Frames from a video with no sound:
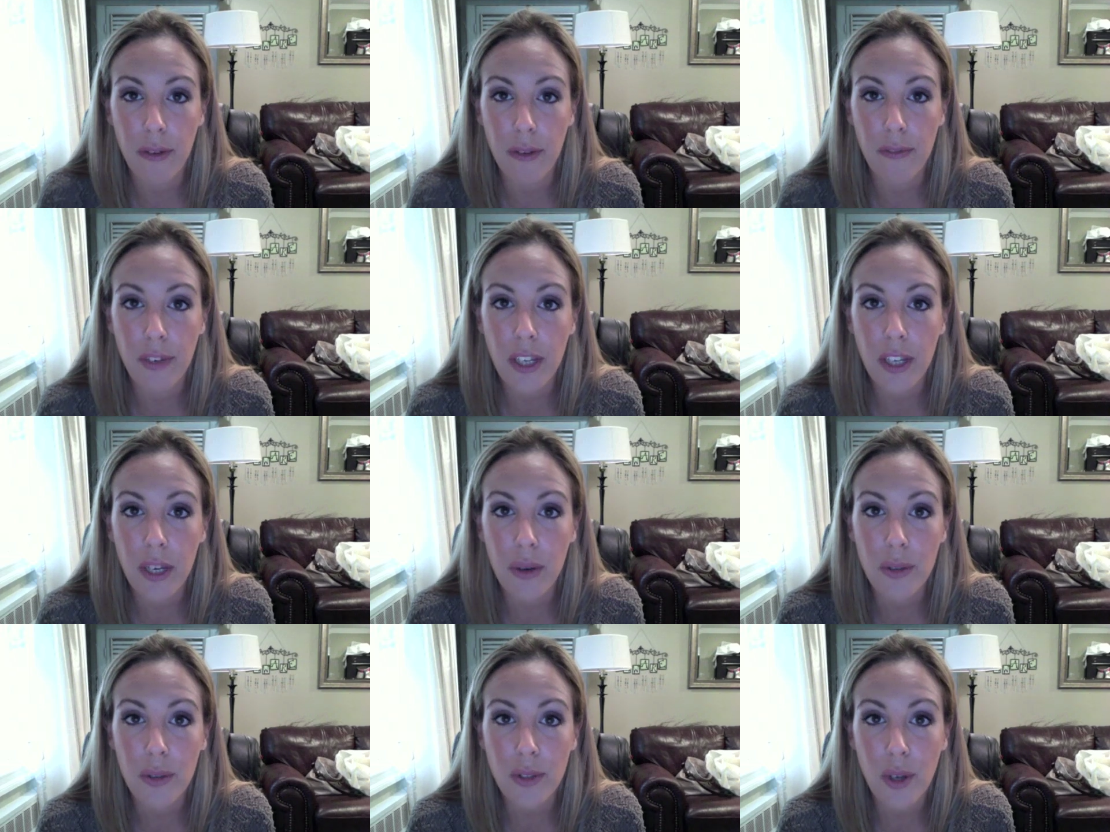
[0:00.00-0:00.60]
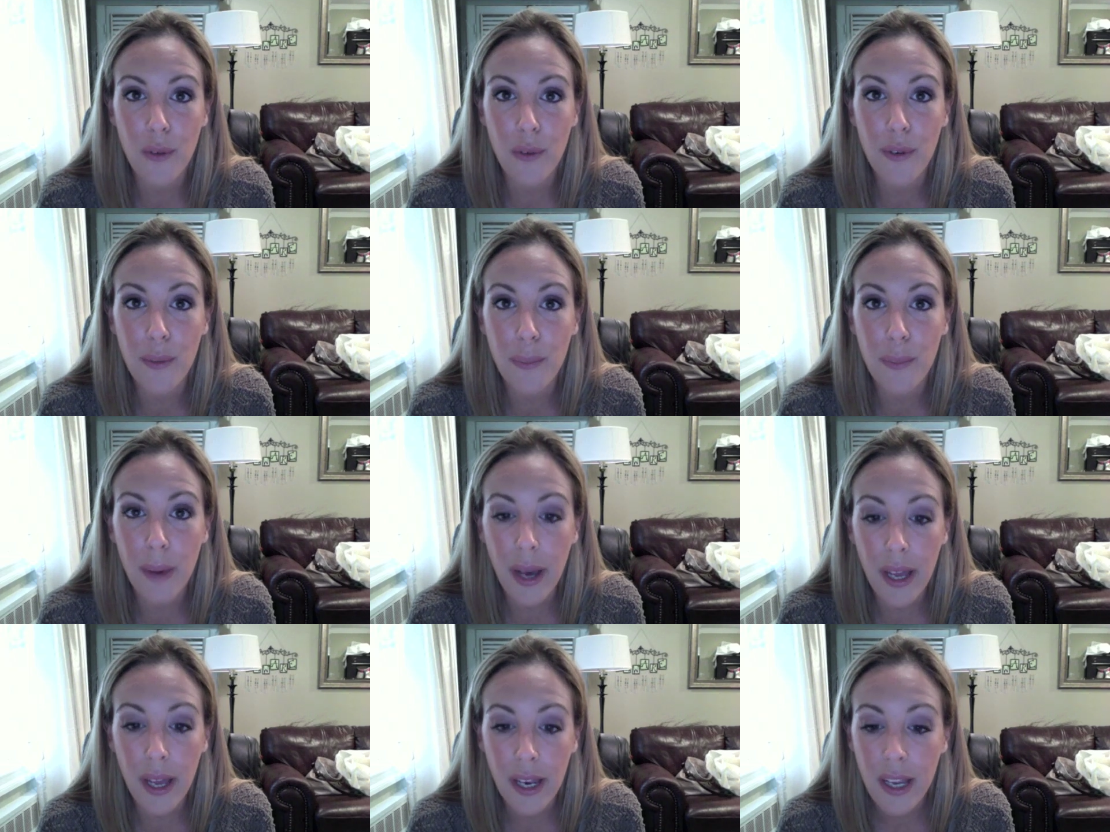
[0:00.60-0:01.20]
video is over.
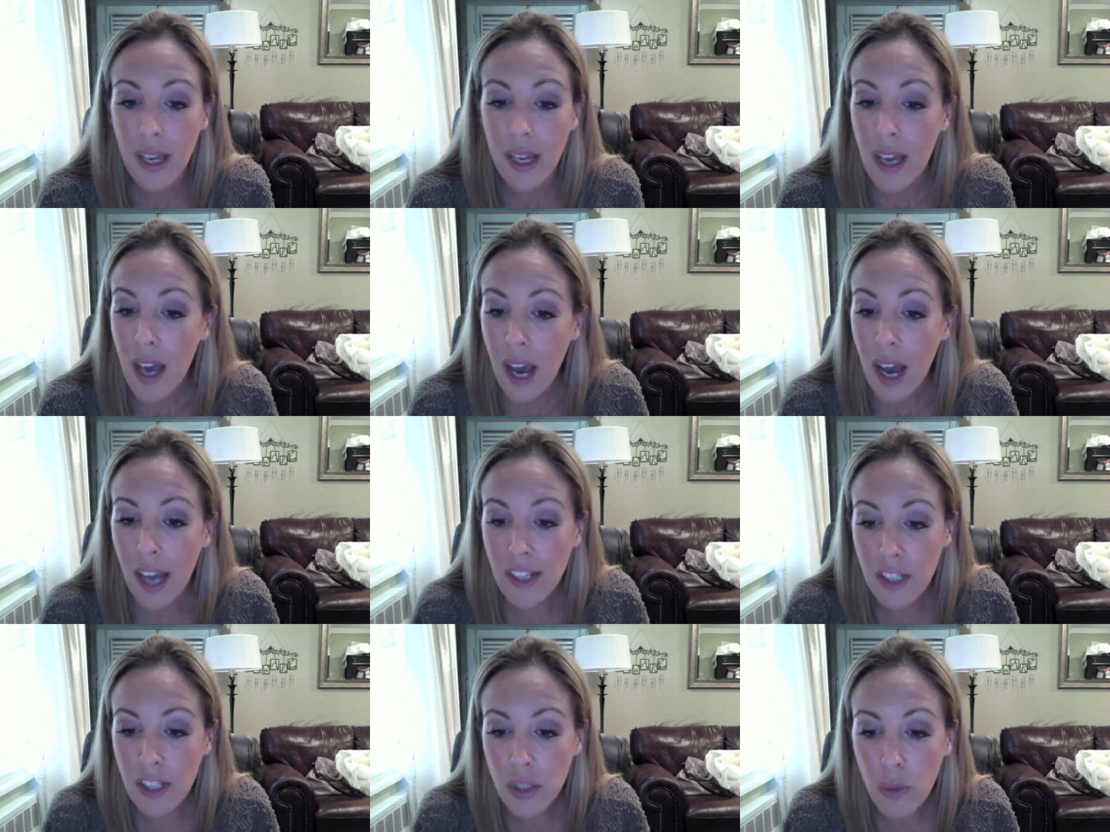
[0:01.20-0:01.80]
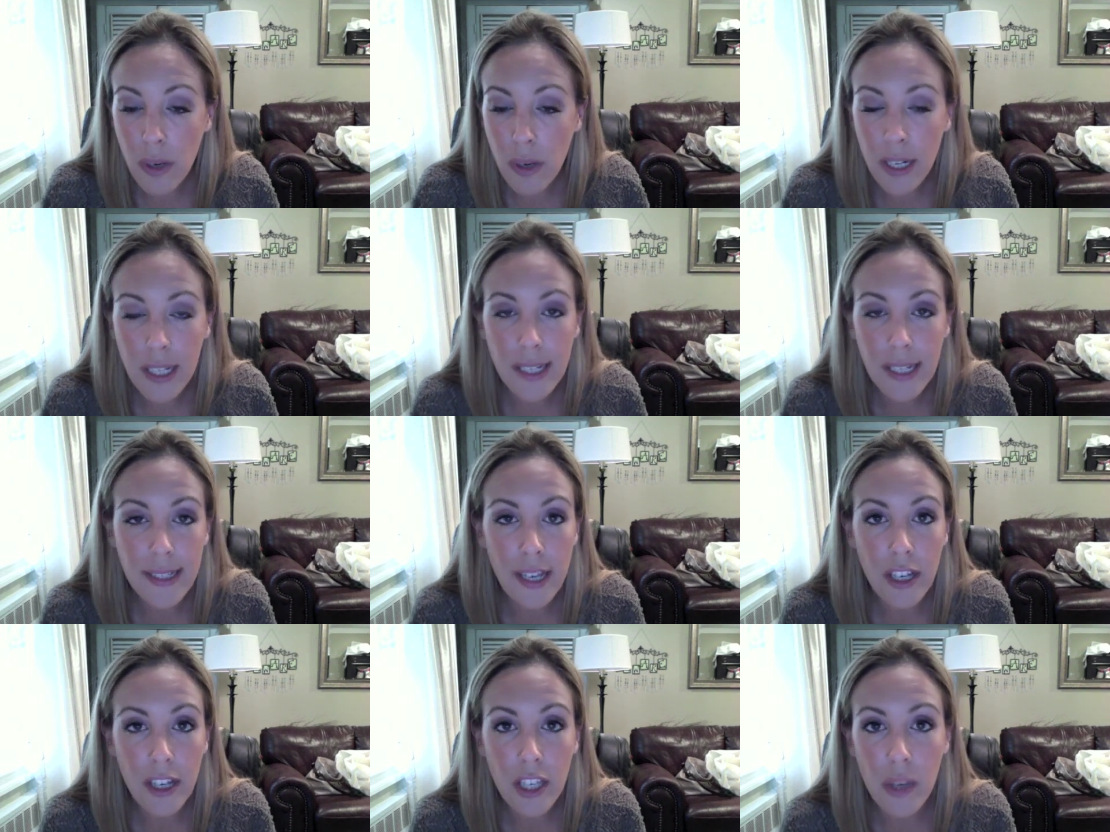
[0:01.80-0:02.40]
But I just
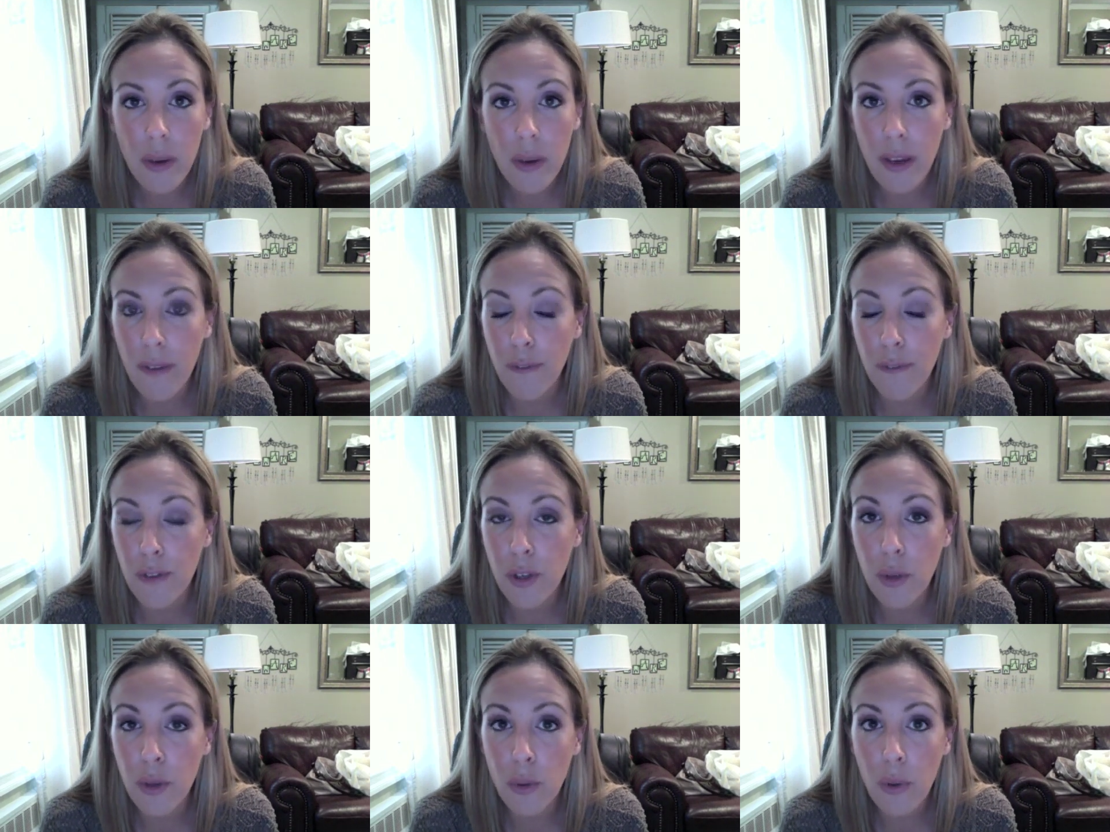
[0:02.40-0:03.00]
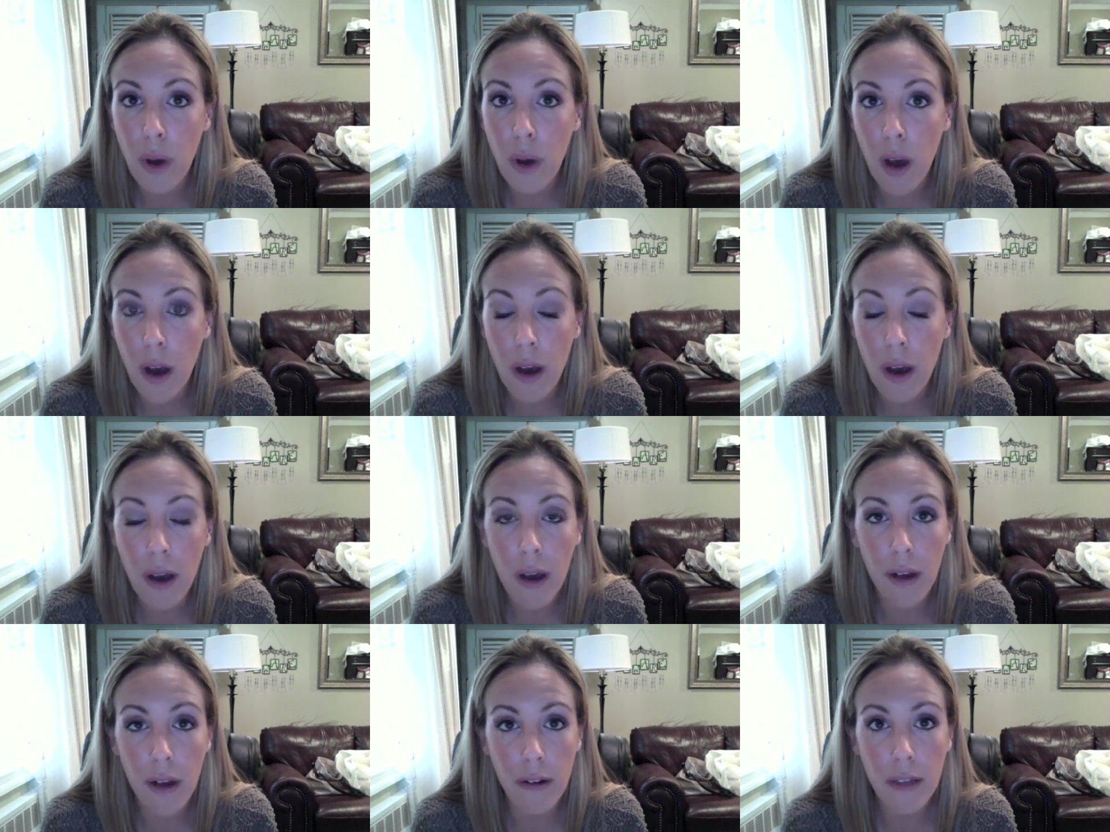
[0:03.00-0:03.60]
wanted to tell you, if you
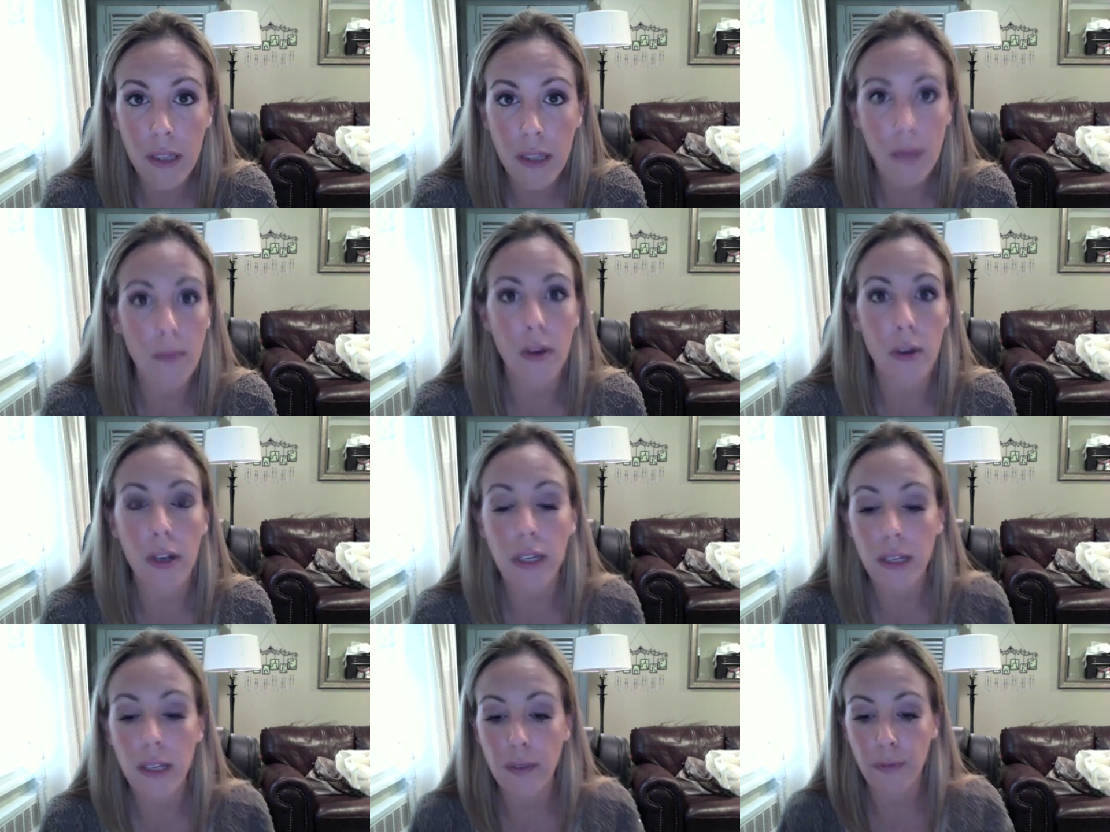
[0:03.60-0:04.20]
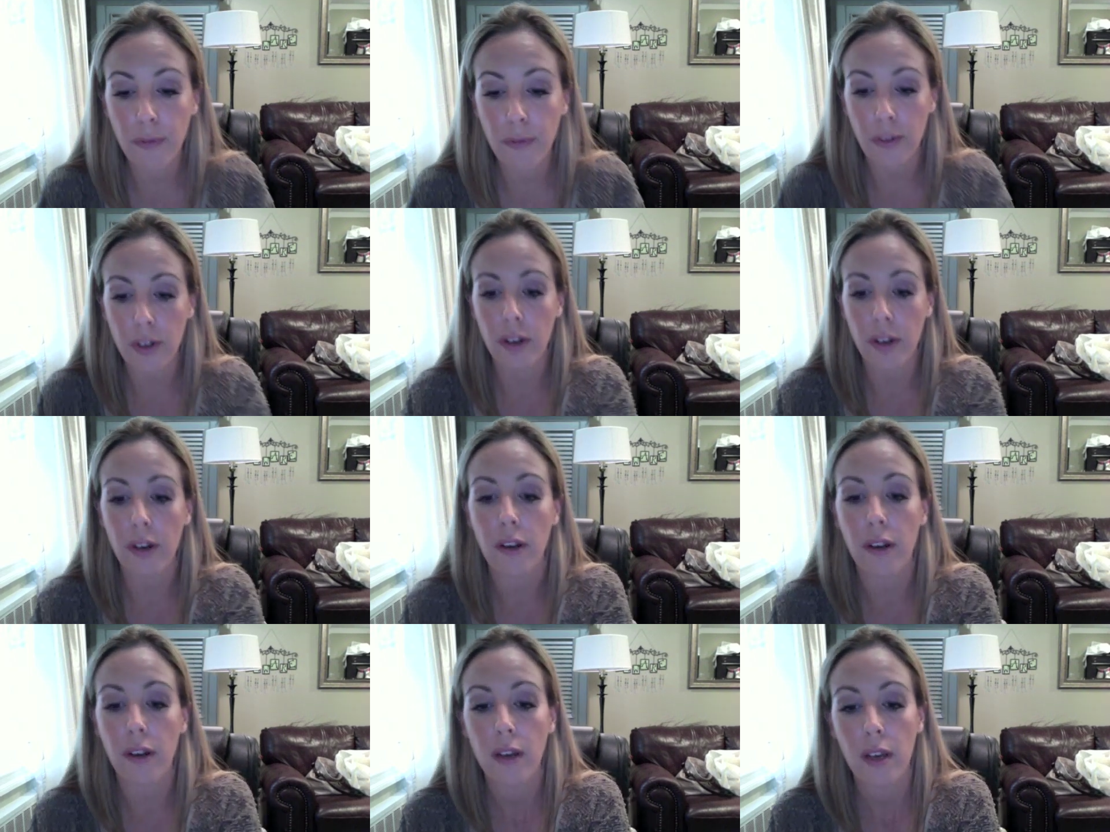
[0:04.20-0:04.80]
uh, are in the market
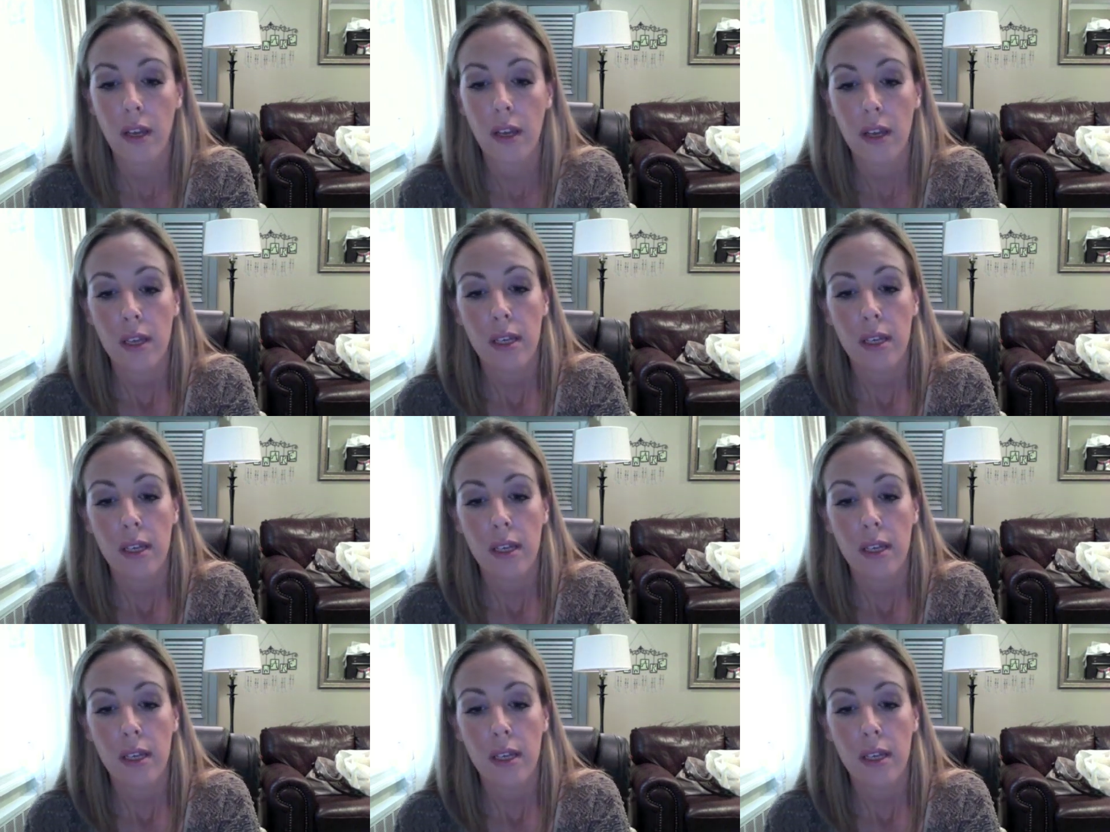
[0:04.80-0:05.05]
for